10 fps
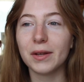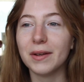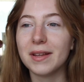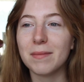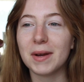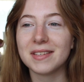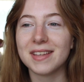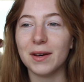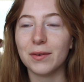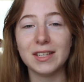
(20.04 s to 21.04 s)
turning
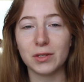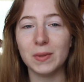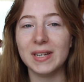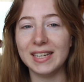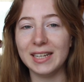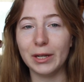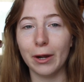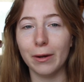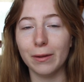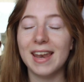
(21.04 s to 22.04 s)
myself into an
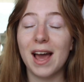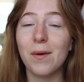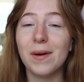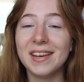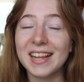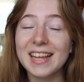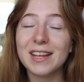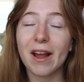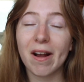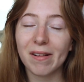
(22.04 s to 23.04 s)
e-girl. Now, an
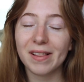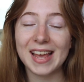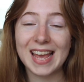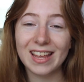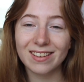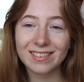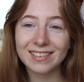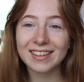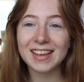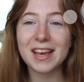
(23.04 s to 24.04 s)
e-girl
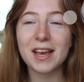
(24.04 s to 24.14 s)
is